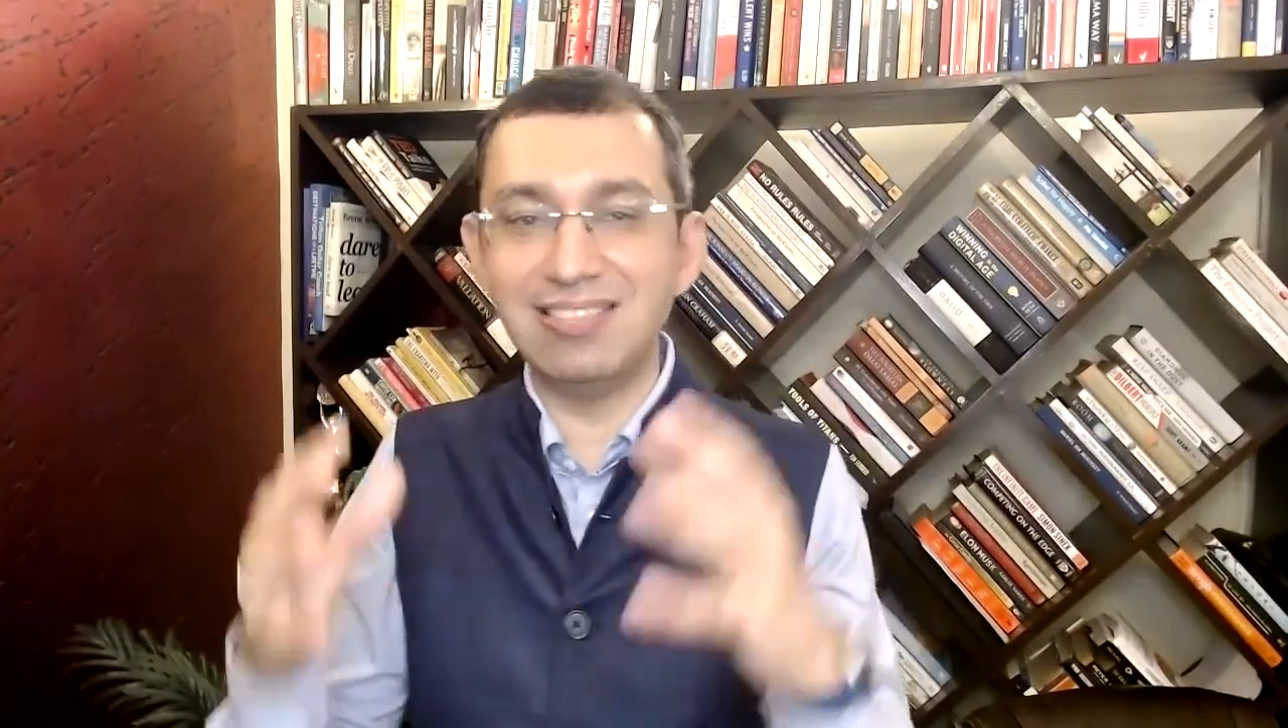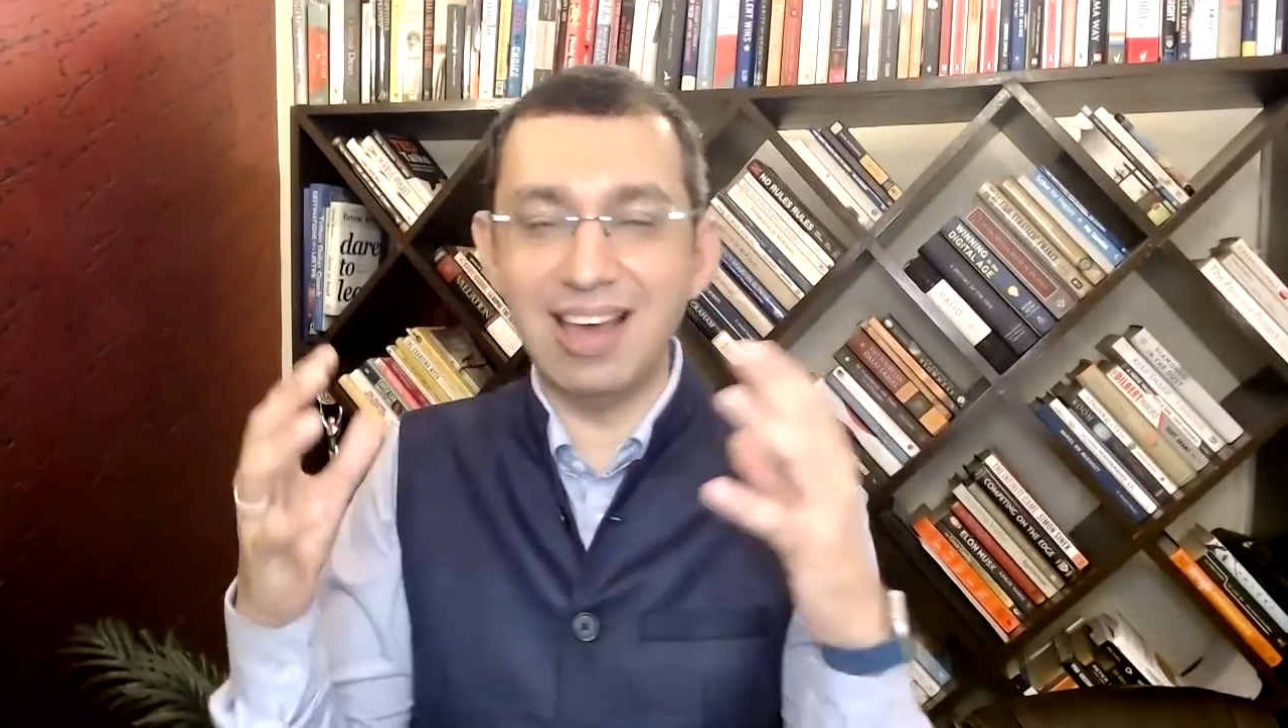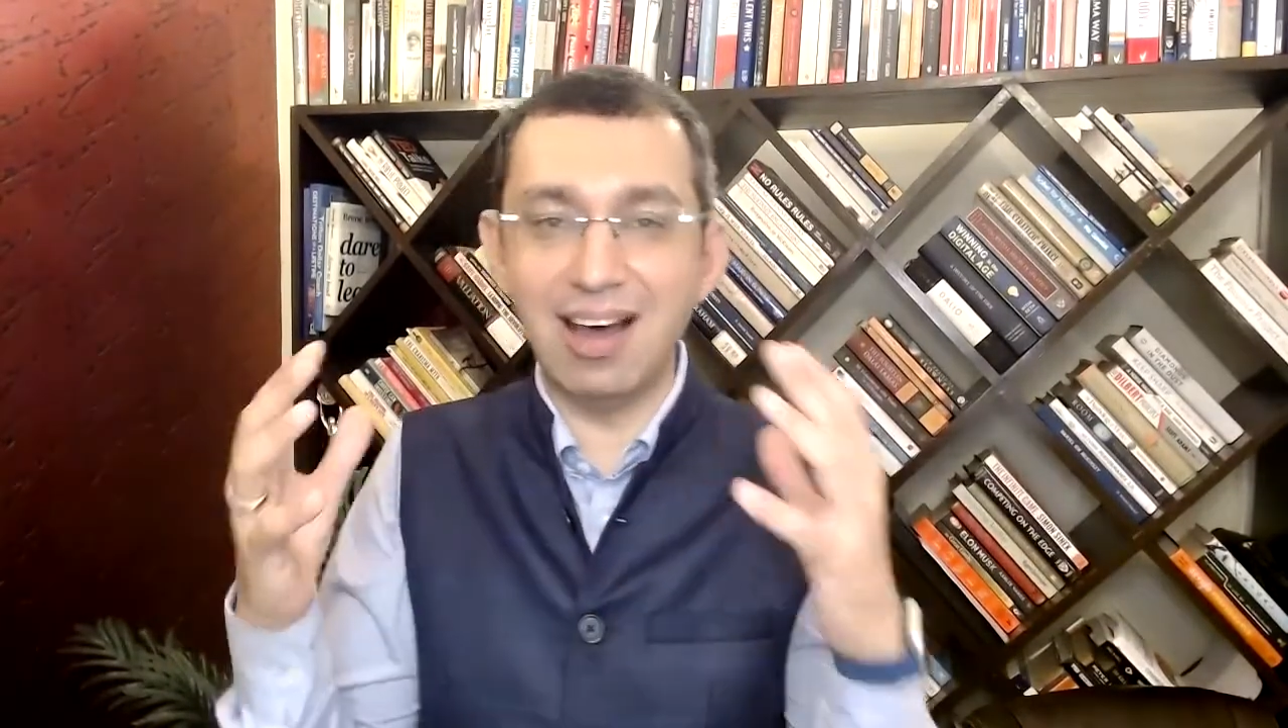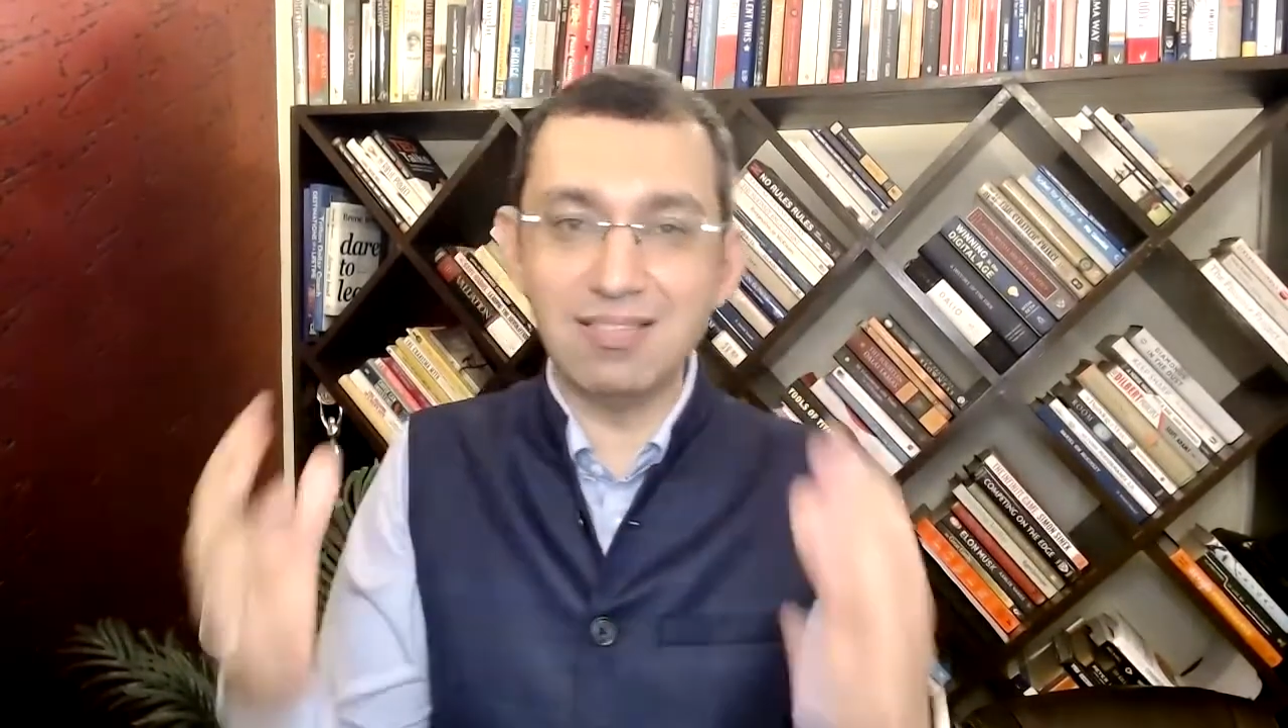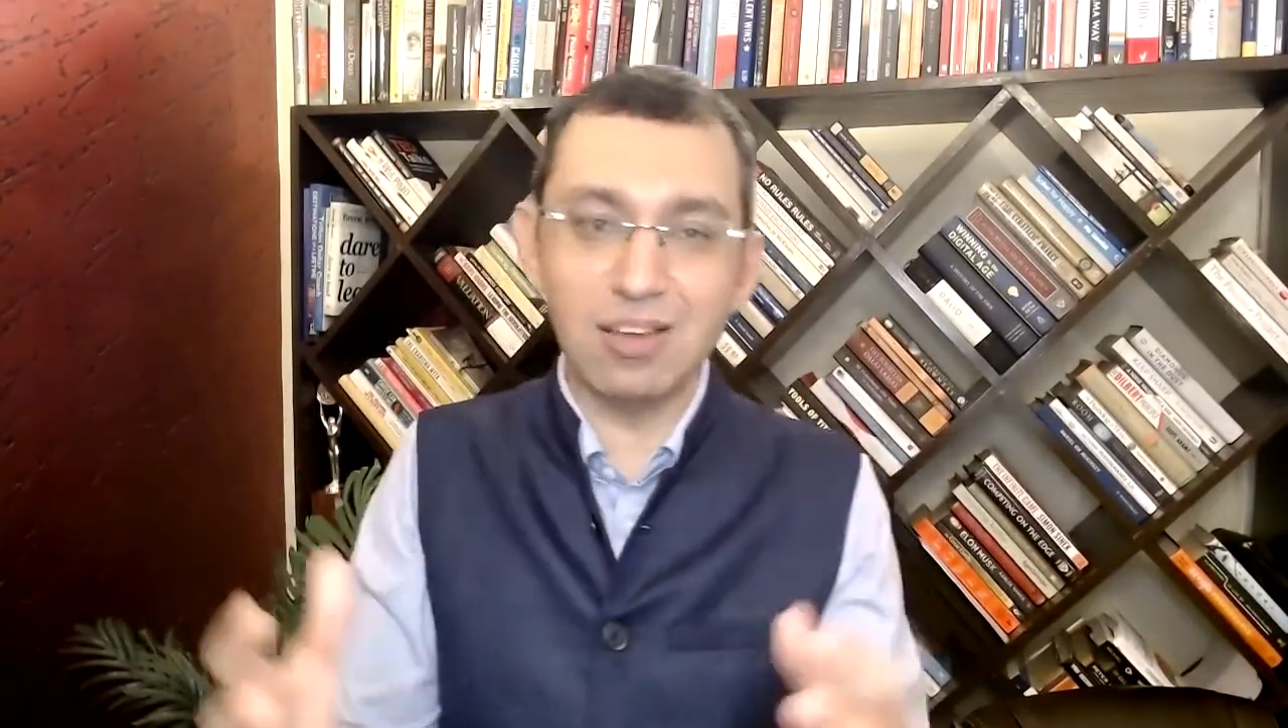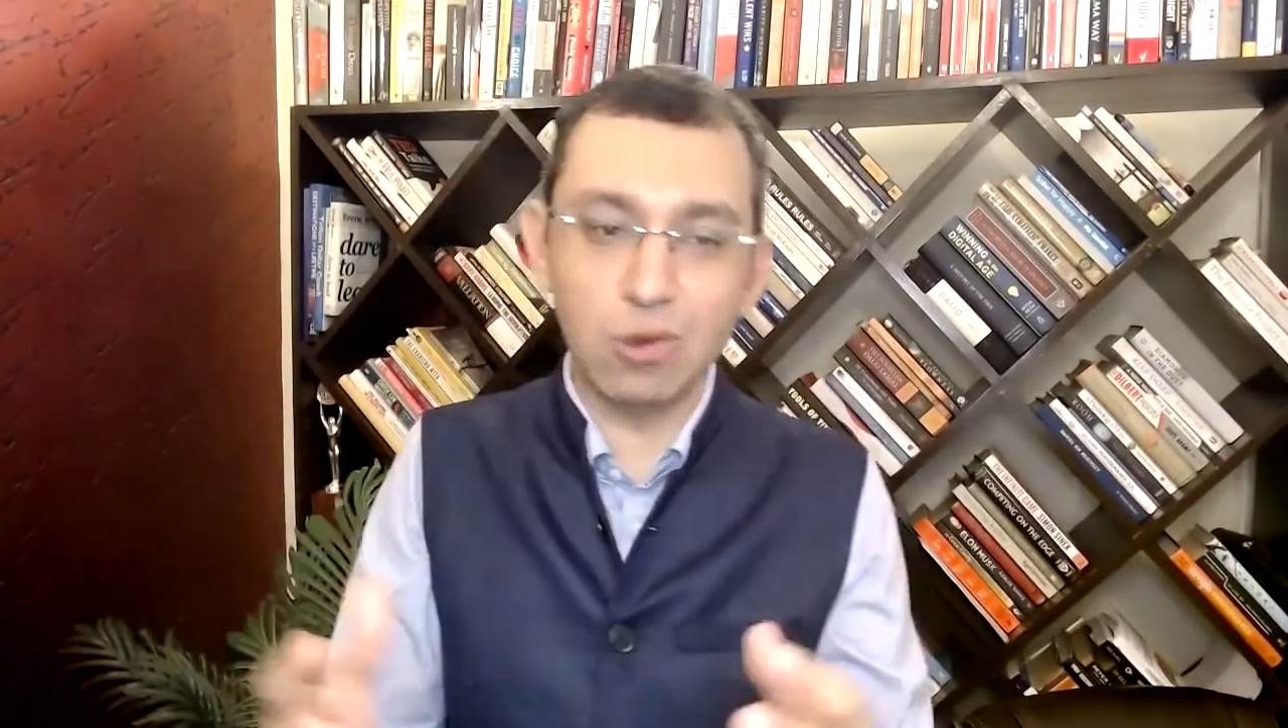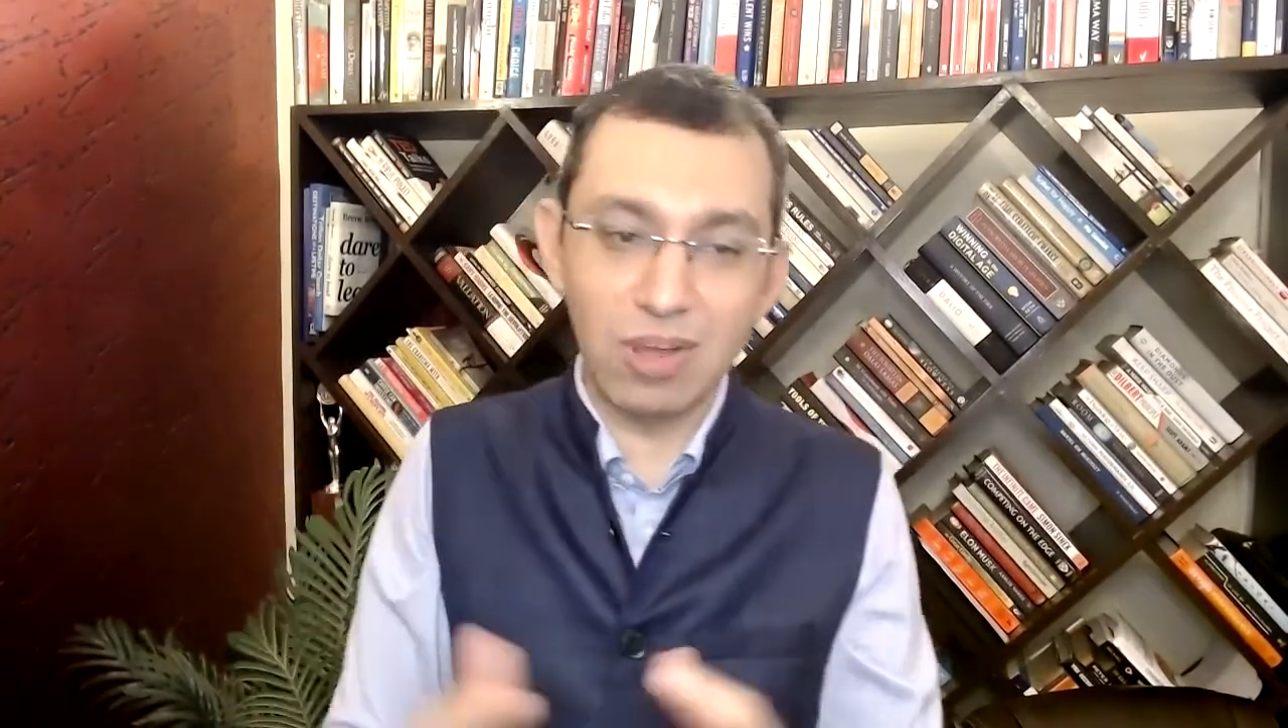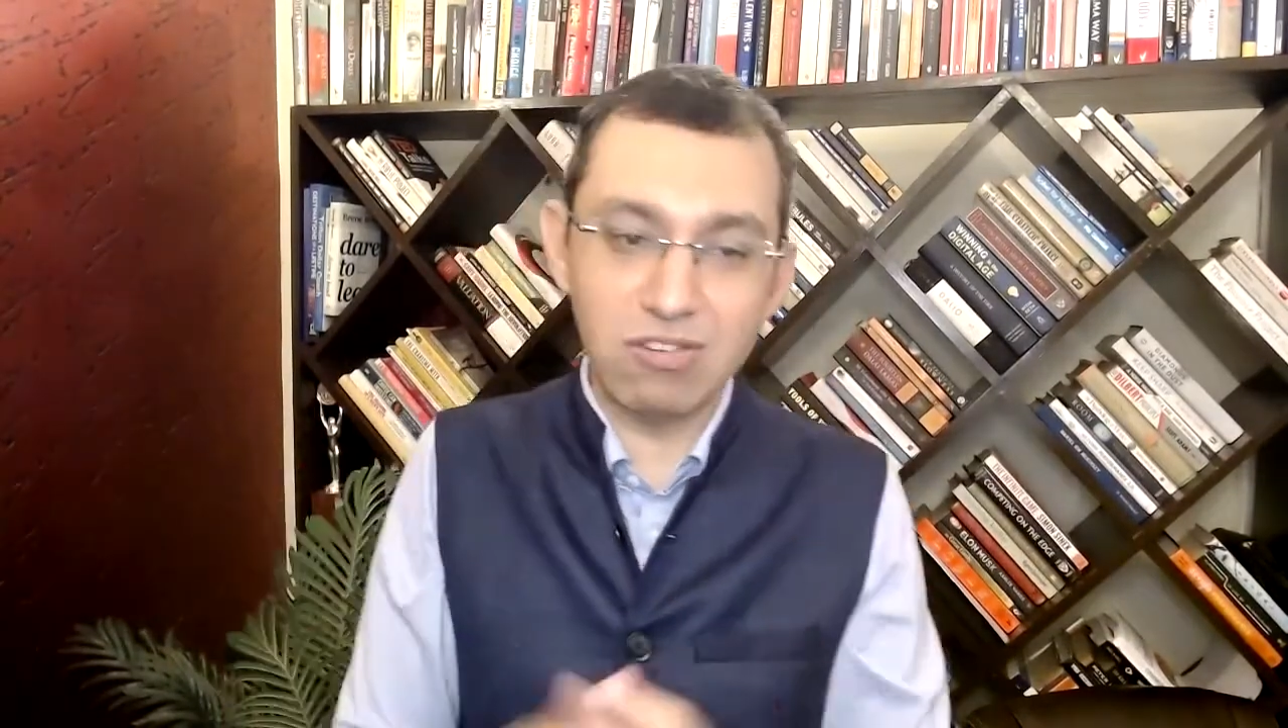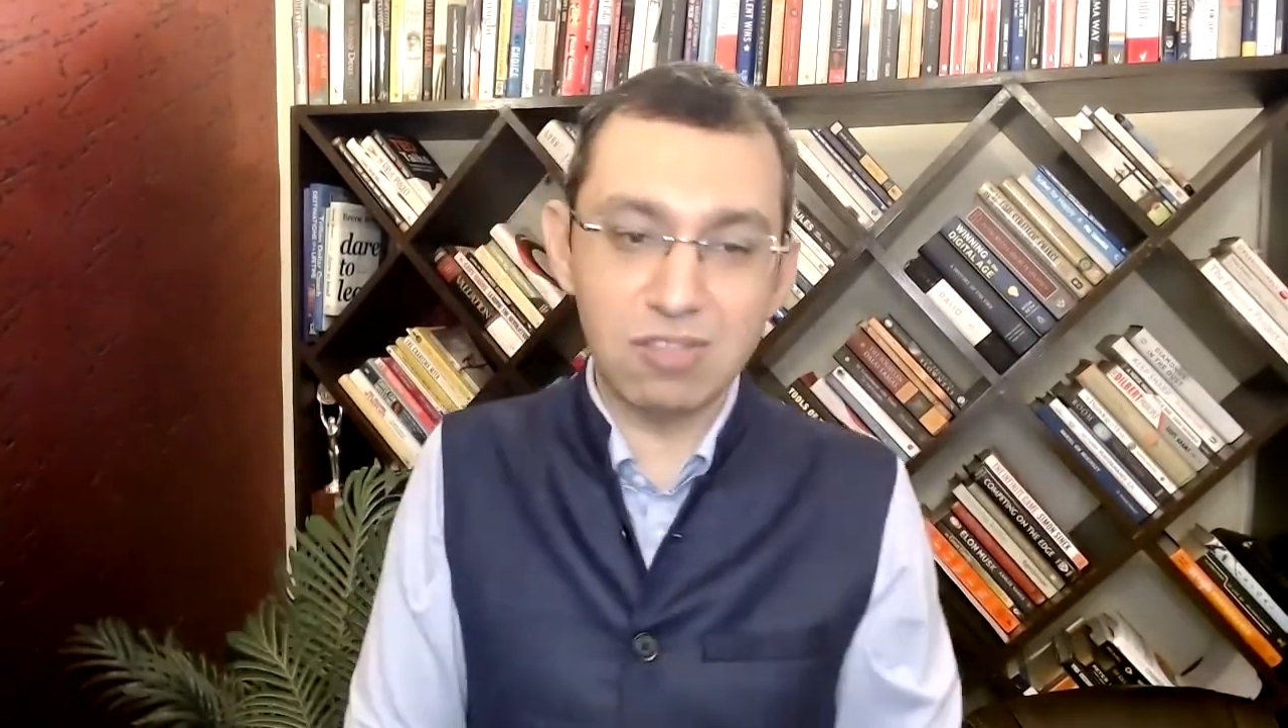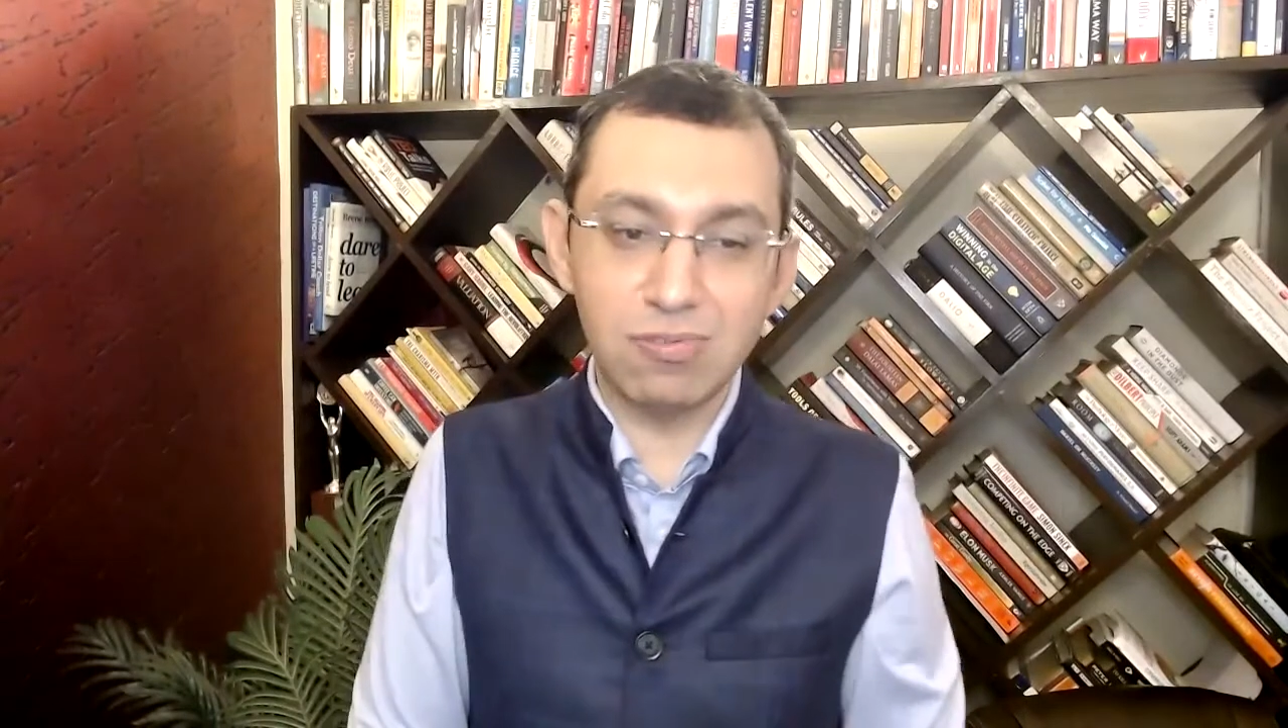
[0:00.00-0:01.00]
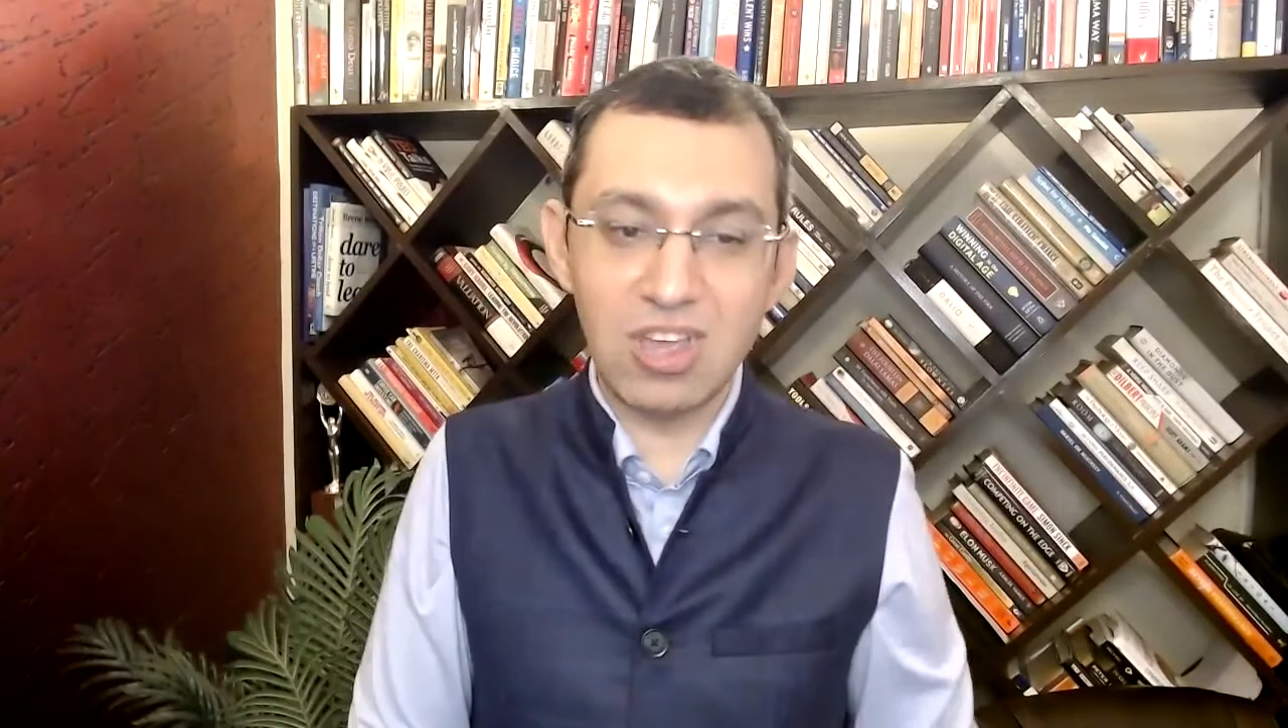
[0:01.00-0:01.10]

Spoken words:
they answer questions